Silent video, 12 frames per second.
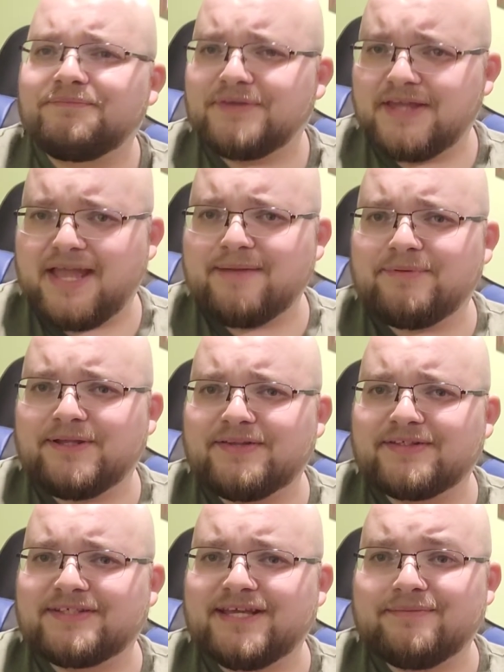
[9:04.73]
the gameplay
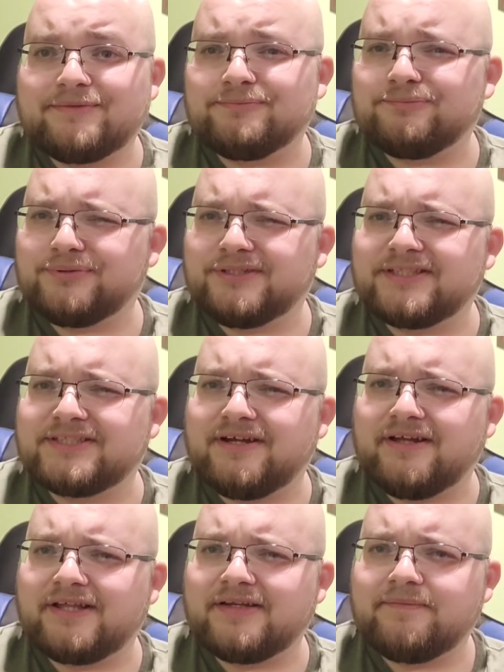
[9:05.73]
in this game is pretty solid.